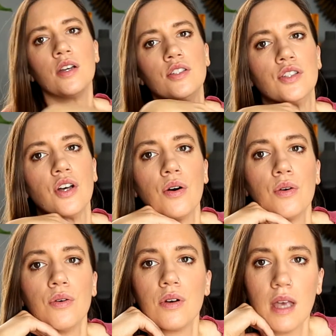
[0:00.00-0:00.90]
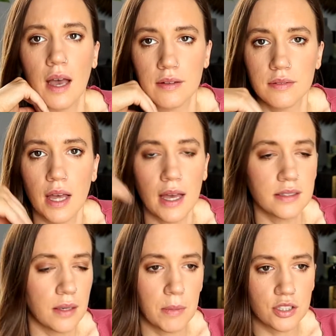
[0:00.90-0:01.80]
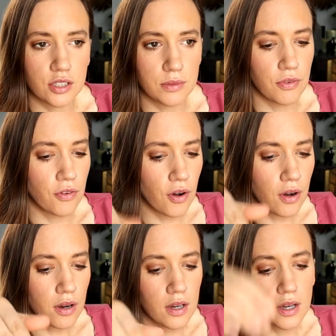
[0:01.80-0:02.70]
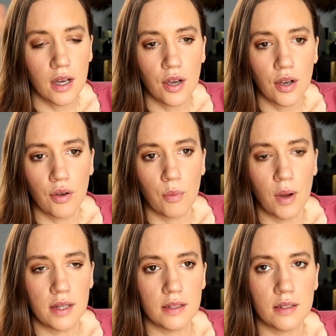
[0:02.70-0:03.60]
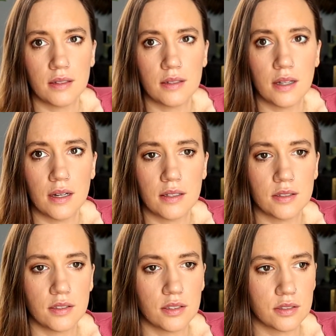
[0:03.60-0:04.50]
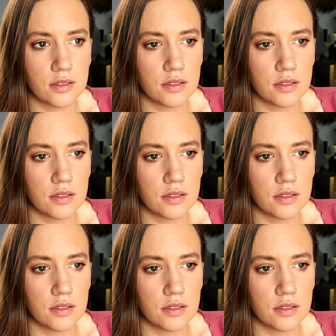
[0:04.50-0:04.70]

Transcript: So yeah, as I mentioned before, when there is